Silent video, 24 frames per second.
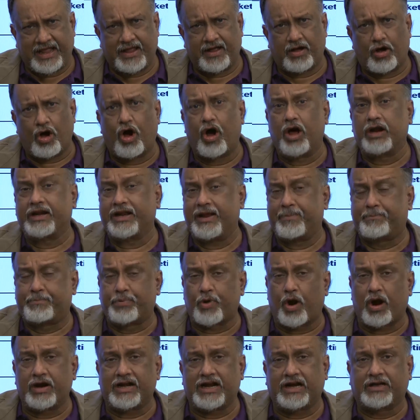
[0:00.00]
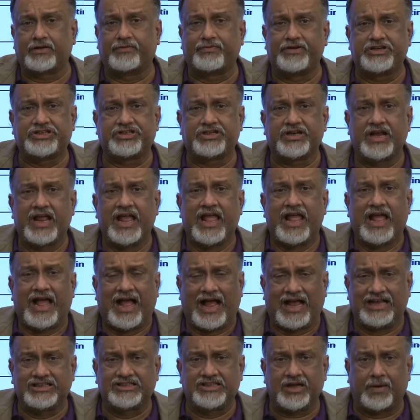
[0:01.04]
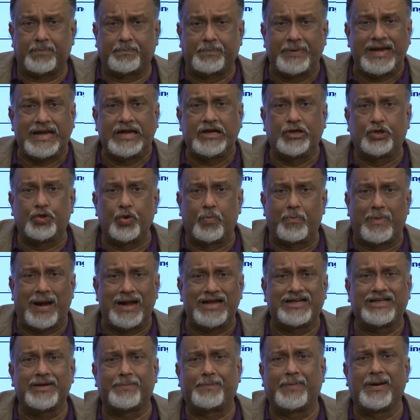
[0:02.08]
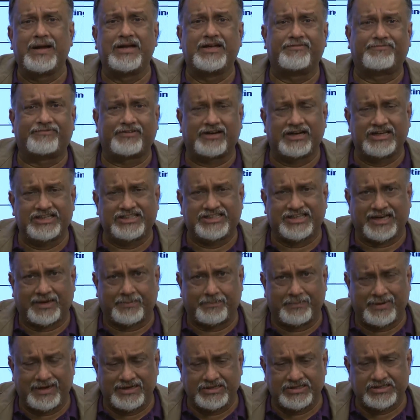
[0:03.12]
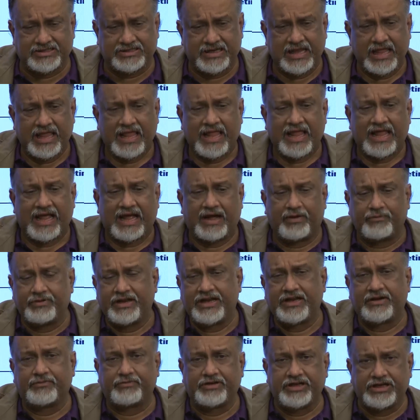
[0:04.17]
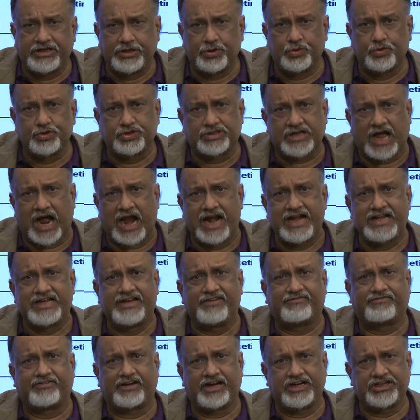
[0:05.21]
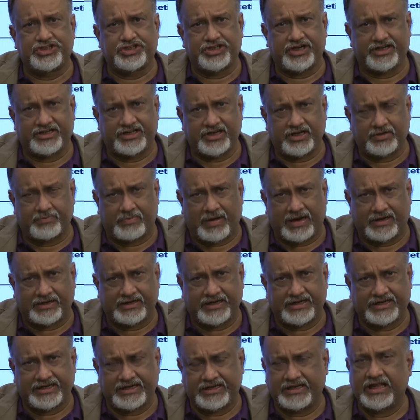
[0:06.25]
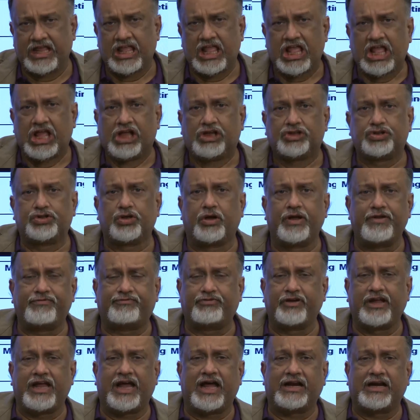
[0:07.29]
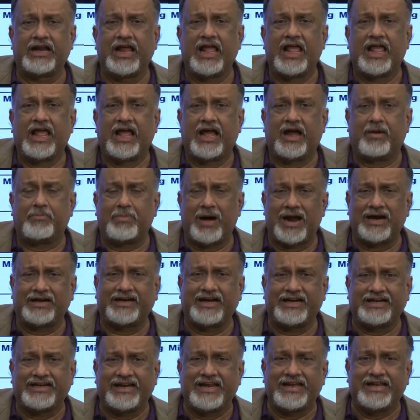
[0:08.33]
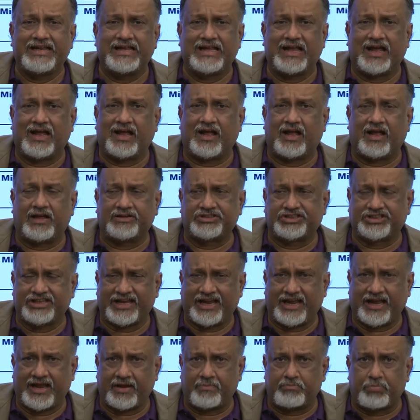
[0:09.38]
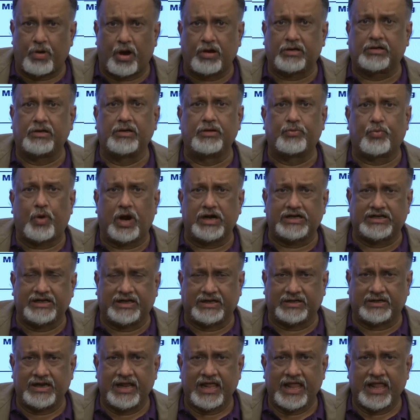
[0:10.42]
or a product which has appealed to multiple different segments, we use undifferentiated marketing. So, if we are marketing say bottled water